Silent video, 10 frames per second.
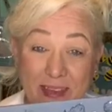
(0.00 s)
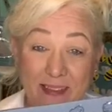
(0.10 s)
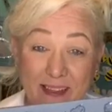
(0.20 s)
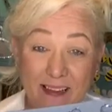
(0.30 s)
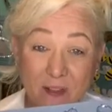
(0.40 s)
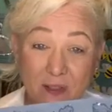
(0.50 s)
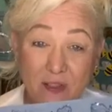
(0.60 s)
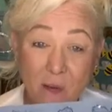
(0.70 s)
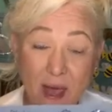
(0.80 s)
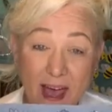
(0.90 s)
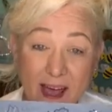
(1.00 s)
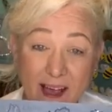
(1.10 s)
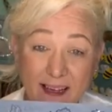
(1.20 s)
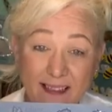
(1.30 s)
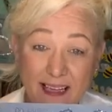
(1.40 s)
and then the little
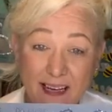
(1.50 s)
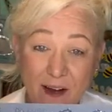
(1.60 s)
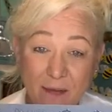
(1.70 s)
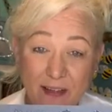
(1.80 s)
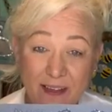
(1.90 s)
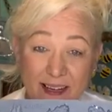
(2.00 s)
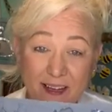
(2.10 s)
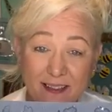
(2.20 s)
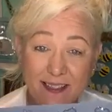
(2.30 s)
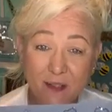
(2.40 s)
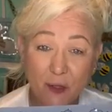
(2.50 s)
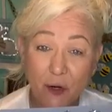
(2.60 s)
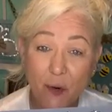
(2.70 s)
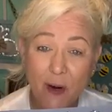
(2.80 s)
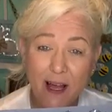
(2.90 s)
swags and everything else, little
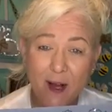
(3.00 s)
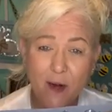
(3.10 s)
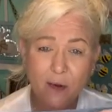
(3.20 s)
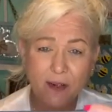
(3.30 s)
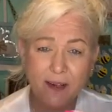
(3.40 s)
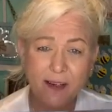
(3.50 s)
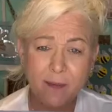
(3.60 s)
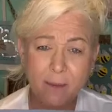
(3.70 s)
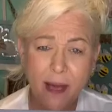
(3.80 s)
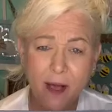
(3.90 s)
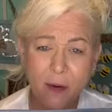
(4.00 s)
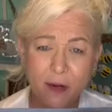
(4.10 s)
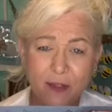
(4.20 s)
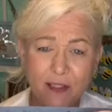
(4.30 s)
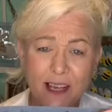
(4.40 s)
crown
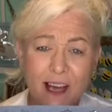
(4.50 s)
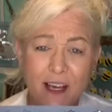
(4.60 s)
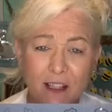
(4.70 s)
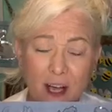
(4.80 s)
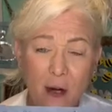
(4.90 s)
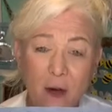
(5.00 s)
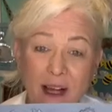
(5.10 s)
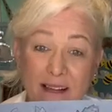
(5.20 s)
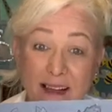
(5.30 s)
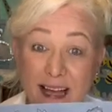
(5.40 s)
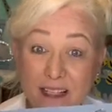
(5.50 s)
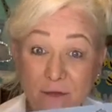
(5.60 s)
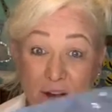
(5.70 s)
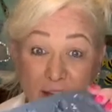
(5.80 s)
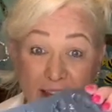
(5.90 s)
backwards. So lots
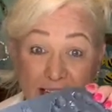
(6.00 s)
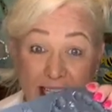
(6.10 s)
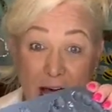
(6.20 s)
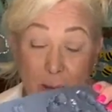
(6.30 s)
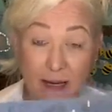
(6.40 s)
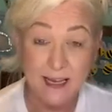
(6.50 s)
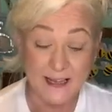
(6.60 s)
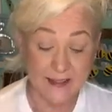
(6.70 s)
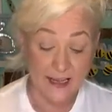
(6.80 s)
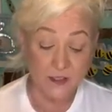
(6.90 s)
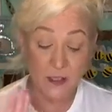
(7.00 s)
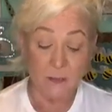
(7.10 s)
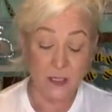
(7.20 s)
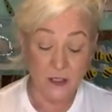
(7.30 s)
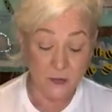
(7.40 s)
of fun things happening on that. So
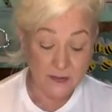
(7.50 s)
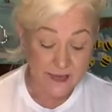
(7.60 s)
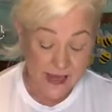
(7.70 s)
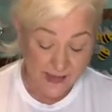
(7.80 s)
I'm gonna use